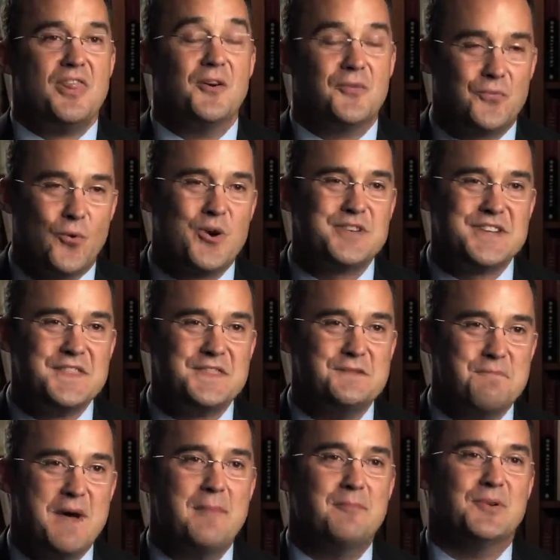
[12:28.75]
The 14th
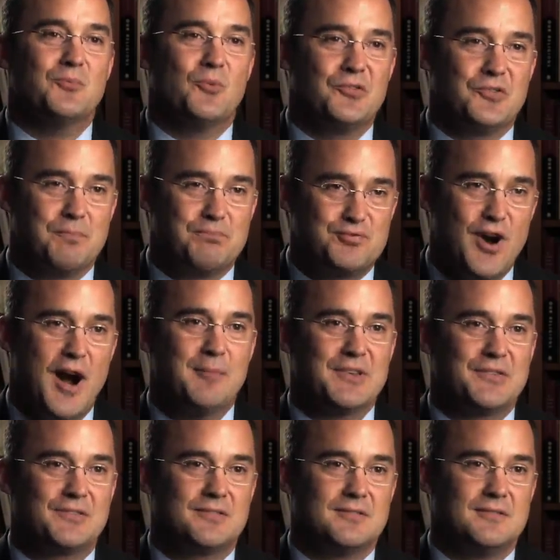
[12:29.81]
Amendment was a
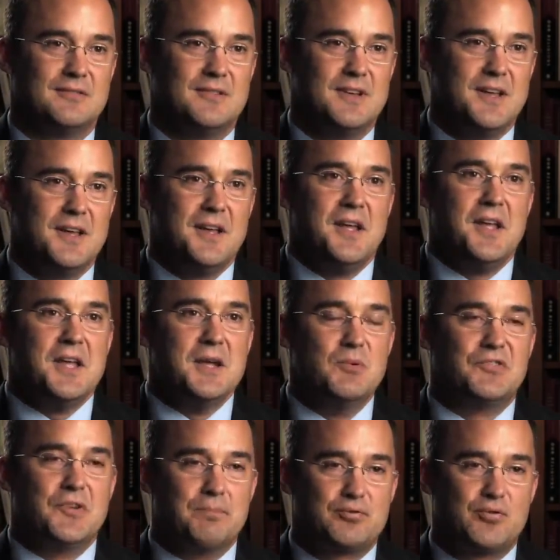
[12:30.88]
promise. It
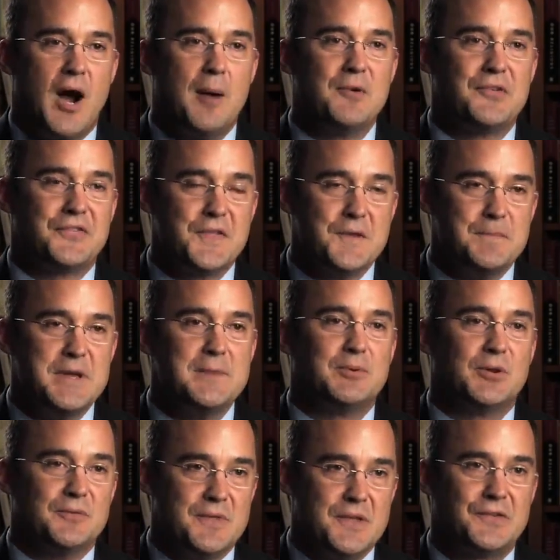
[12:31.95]
was a promise to the
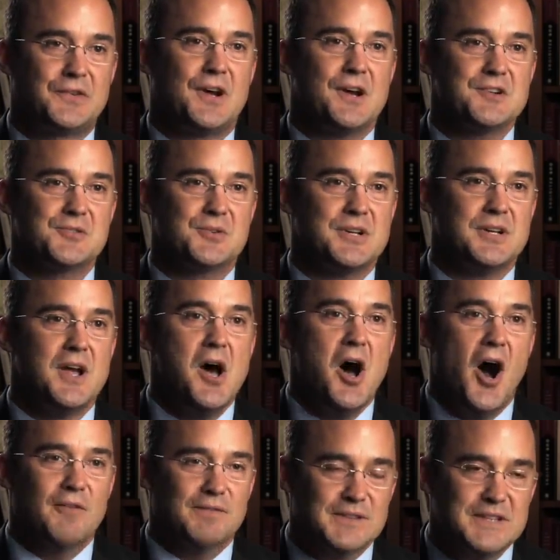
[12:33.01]
people of this country
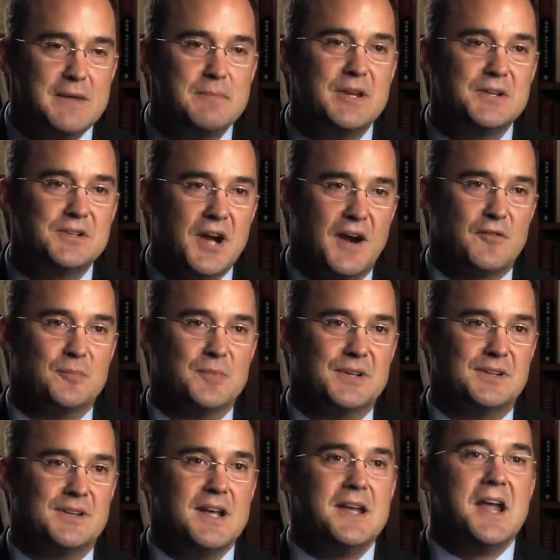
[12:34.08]
of limited
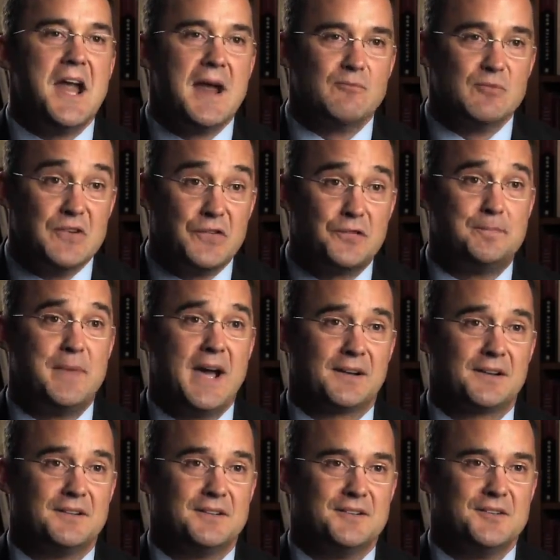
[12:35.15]
government and
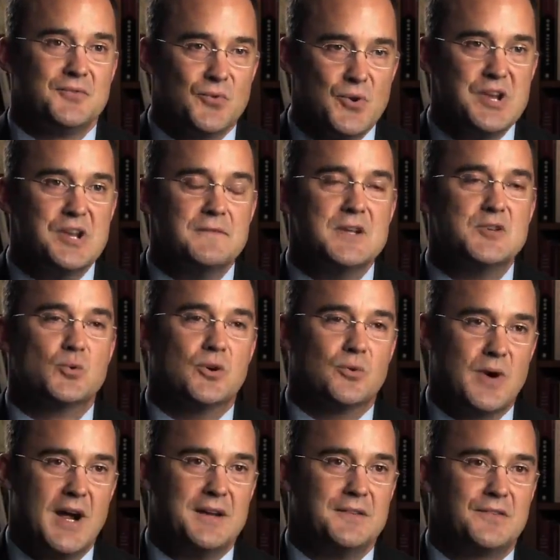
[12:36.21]
respect for
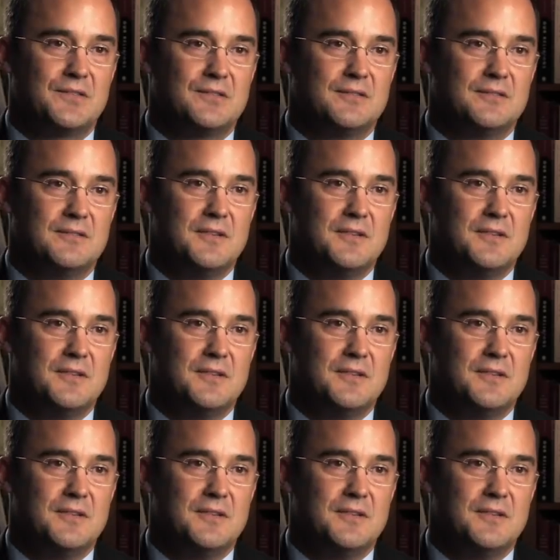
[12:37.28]
individual rights.